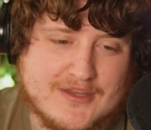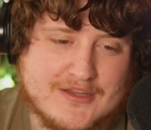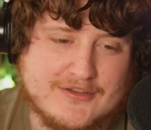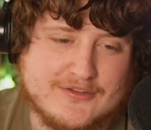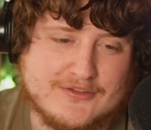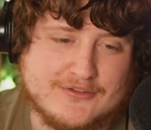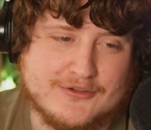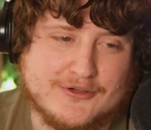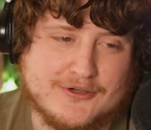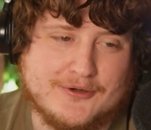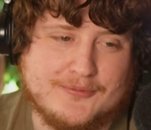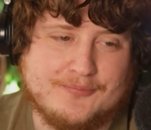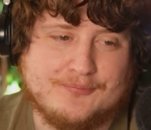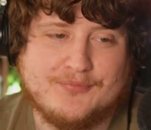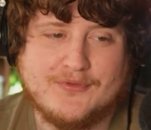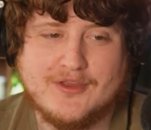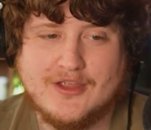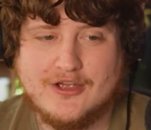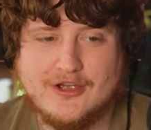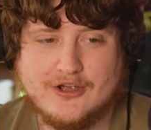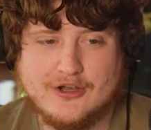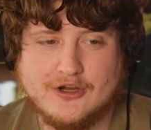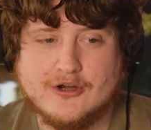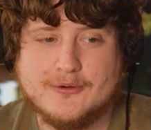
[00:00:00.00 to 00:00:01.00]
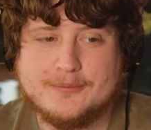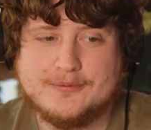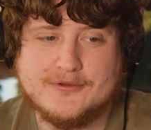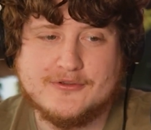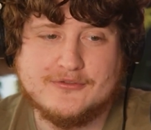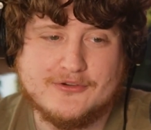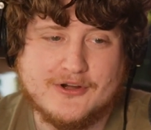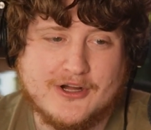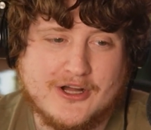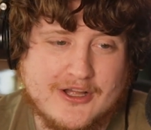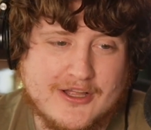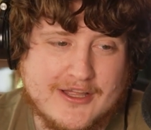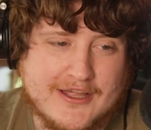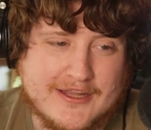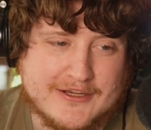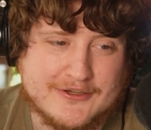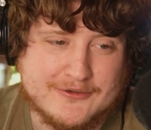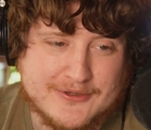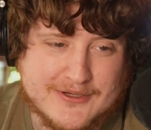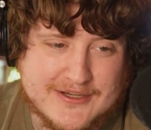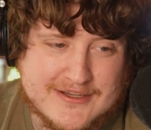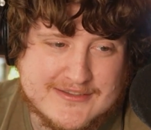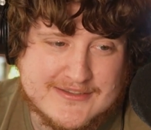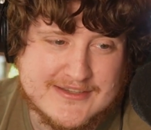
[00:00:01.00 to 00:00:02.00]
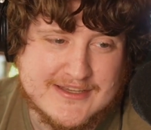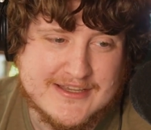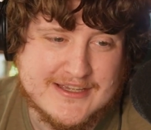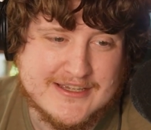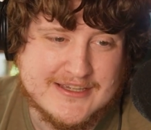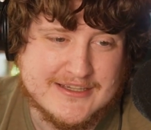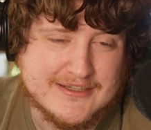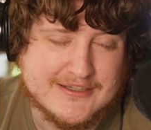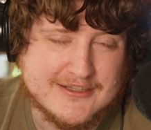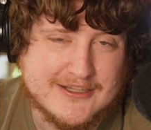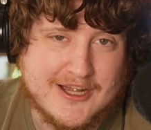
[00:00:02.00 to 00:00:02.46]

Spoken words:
So hope you've all had a great day.